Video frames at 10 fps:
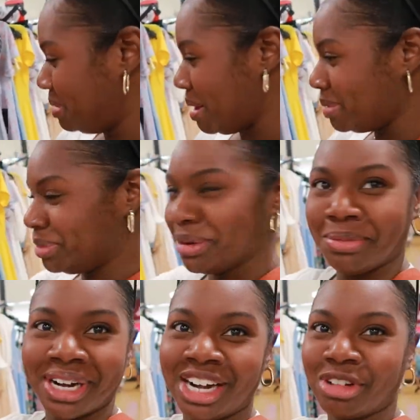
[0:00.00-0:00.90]
Mama Brie
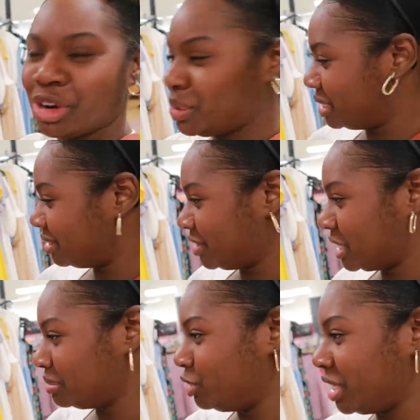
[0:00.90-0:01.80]
put in a request for
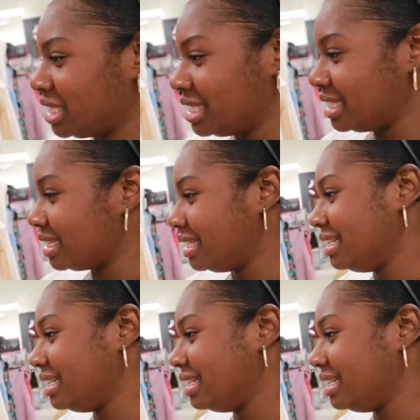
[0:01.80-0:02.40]
some dresses.